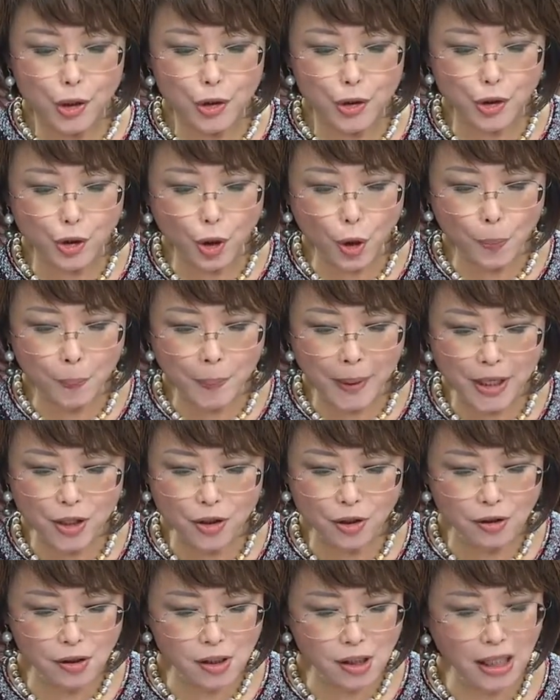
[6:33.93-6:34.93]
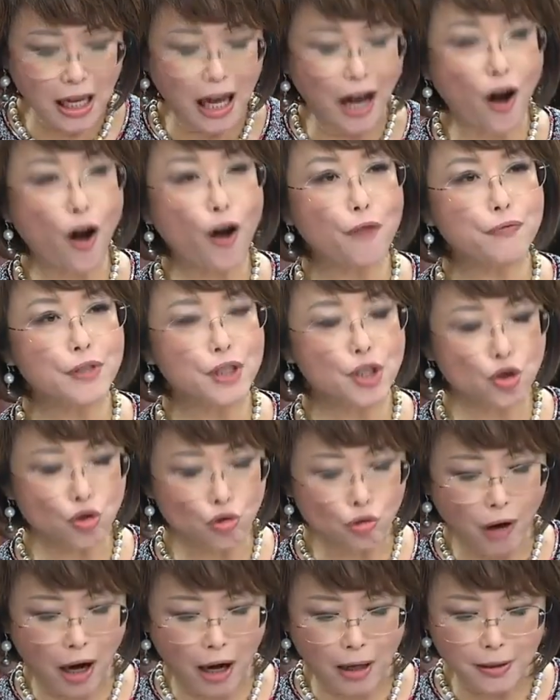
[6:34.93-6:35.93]
Stroke patients are often
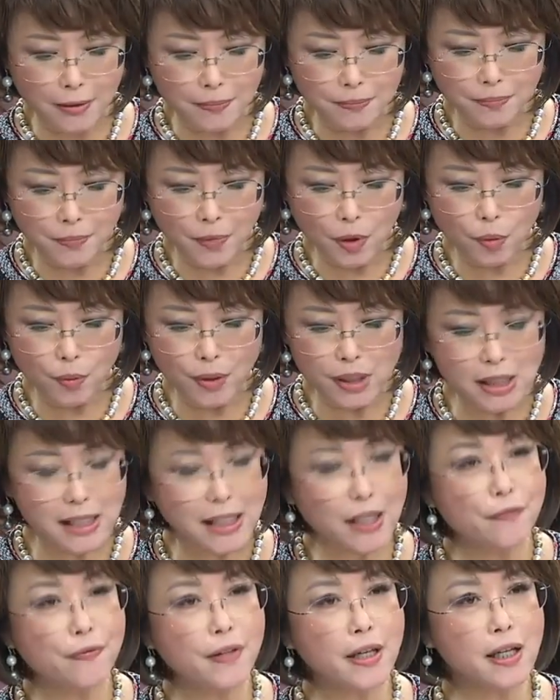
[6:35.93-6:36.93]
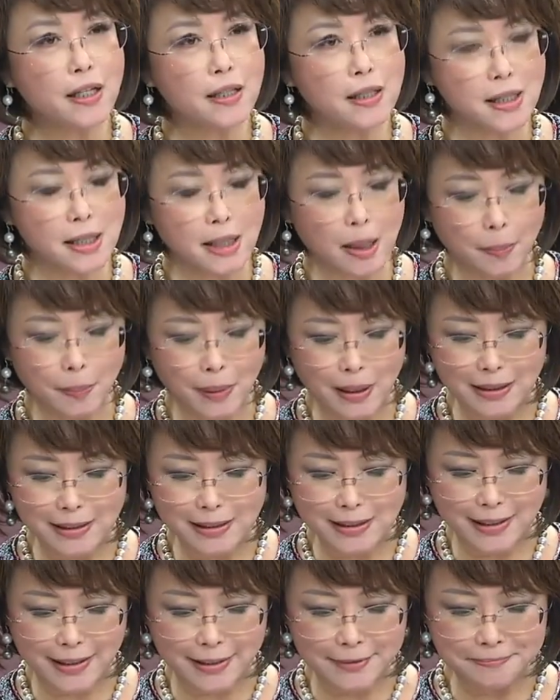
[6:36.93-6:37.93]
struck with severe
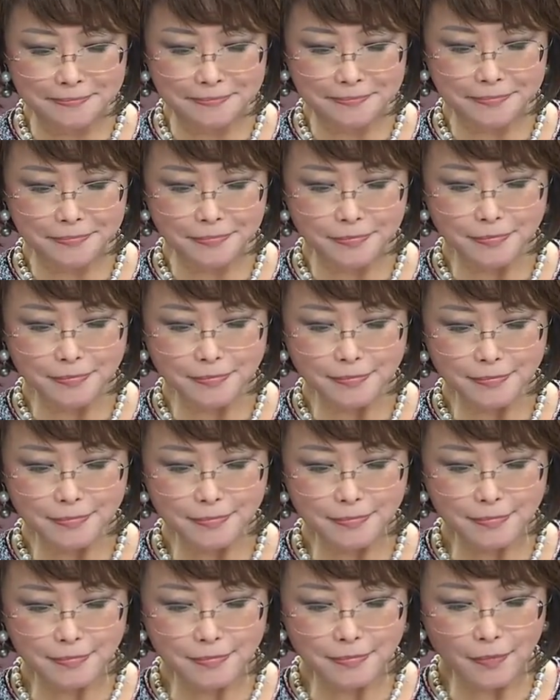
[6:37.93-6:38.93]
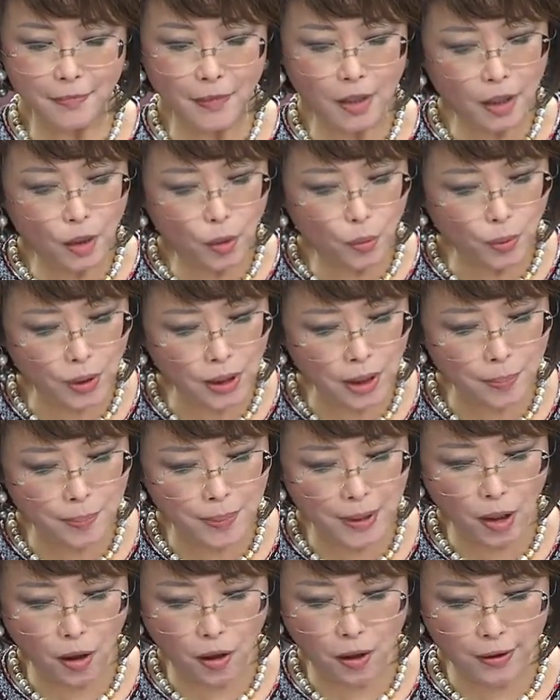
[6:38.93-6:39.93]
disability. Will
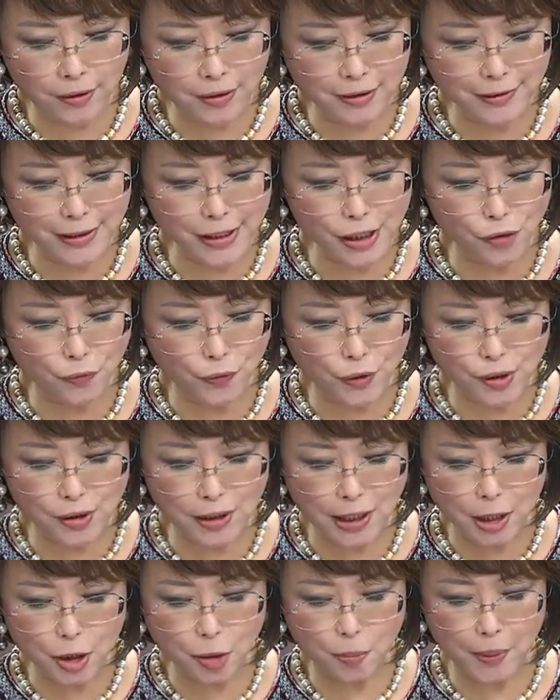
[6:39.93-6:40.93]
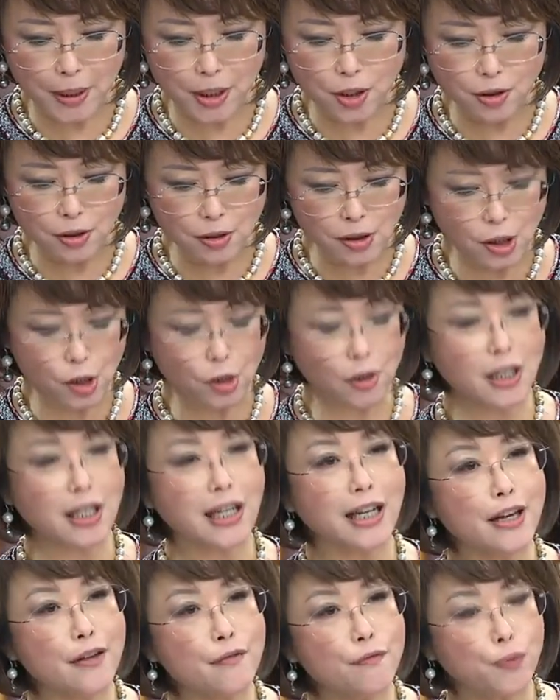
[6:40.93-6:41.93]
it be onerous for such patients to
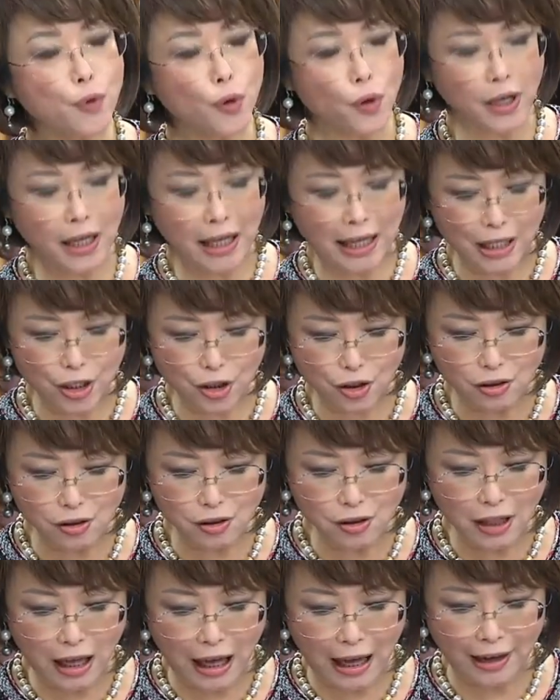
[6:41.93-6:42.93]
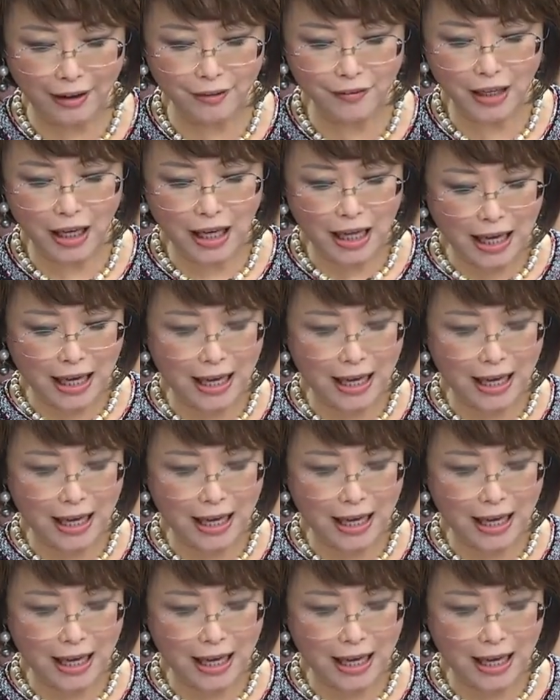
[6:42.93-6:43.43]
claim for CareShield Life?